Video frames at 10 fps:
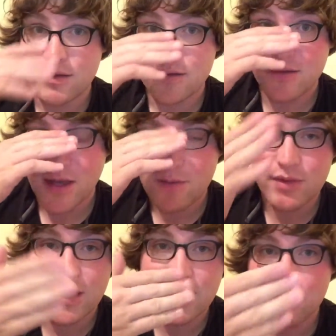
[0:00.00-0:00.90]
It's kind of
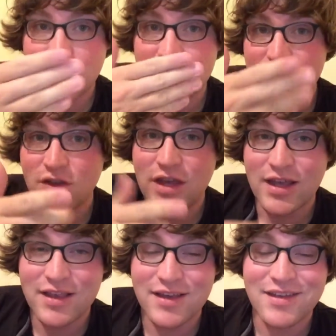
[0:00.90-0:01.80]
blinding me just looking
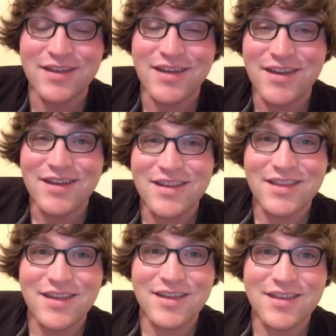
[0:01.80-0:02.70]

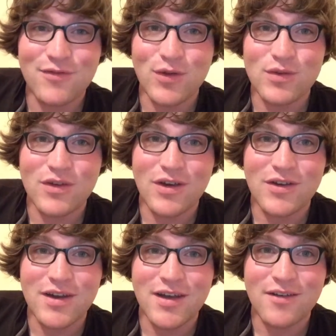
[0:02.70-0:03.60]
at the phone screen
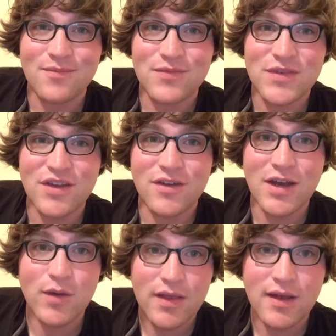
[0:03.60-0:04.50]
right now. So
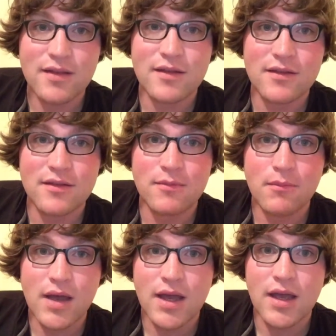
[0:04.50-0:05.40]
anyway, that's
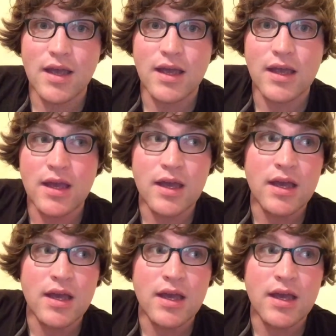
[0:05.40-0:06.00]
my